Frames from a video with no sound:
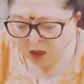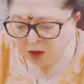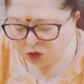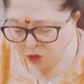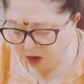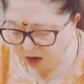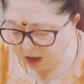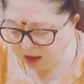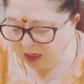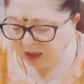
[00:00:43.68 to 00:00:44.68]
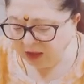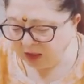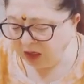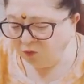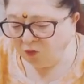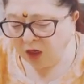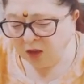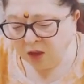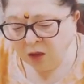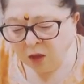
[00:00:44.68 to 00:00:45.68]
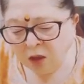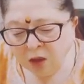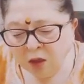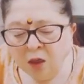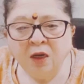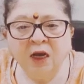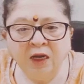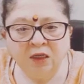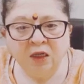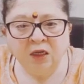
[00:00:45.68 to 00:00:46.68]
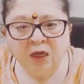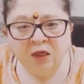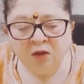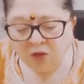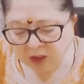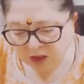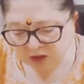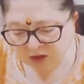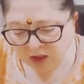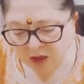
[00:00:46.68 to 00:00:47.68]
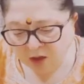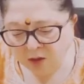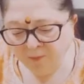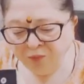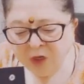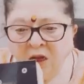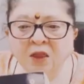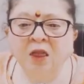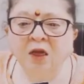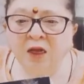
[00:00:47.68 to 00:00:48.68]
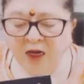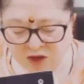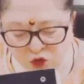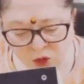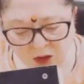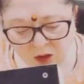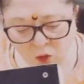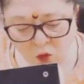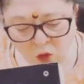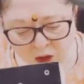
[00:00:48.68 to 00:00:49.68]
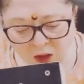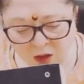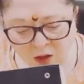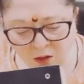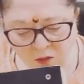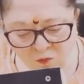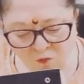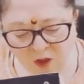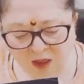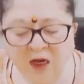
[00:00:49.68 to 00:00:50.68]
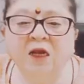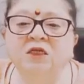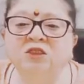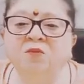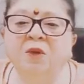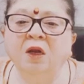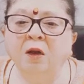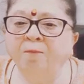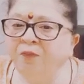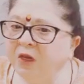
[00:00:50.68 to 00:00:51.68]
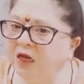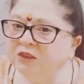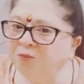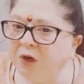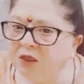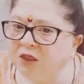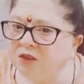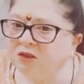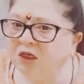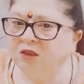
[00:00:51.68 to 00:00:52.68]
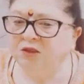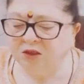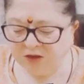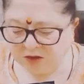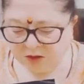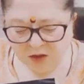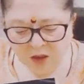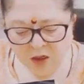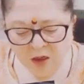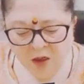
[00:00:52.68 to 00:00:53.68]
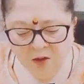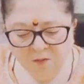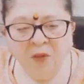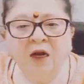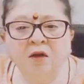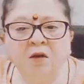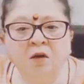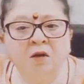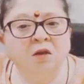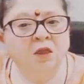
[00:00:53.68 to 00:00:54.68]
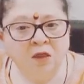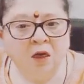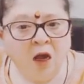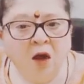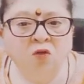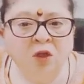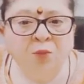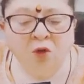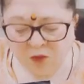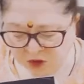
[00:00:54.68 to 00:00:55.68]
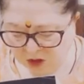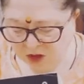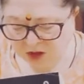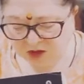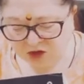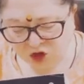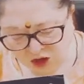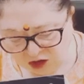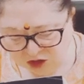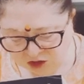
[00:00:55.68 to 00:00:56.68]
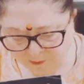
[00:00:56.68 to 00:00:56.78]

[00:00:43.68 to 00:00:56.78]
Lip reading: So under 1991 DCR, the actual owner were eligible as per the census, but now the provision has changed